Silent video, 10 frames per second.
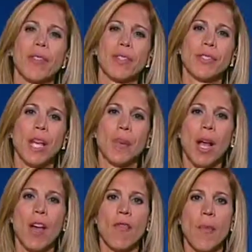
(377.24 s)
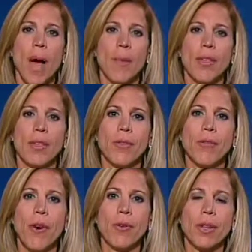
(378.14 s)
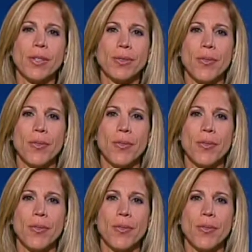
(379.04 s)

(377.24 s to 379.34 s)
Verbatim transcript: for this segment of Monmouth in Focus.